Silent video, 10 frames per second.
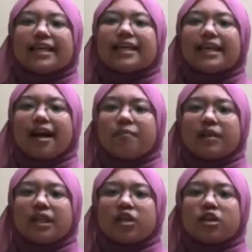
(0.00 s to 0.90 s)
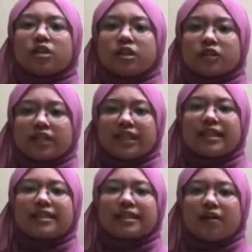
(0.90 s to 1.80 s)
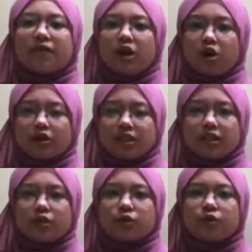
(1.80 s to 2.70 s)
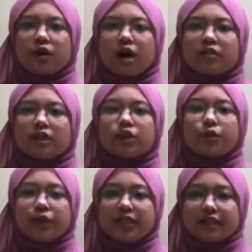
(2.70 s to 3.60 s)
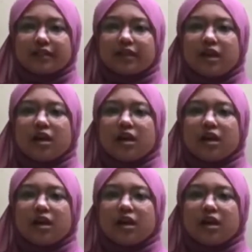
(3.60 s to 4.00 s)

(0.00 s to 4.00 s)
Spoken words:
The company continuously suffered losses throughout the 3 years.